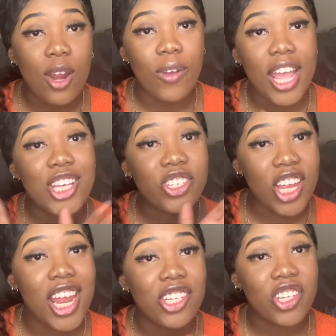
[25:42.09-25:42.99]
Okay,
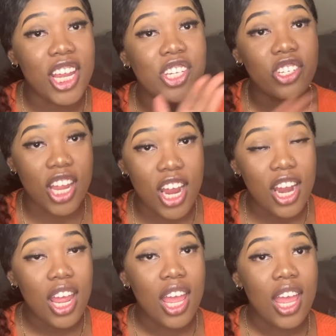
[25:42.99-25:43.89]
share, share, share.
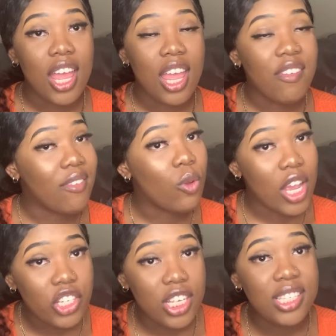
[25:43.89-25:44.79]
If you have any
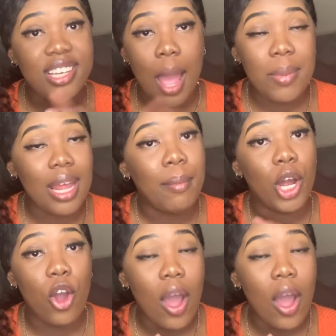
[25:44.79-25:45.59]
questions, comment down below.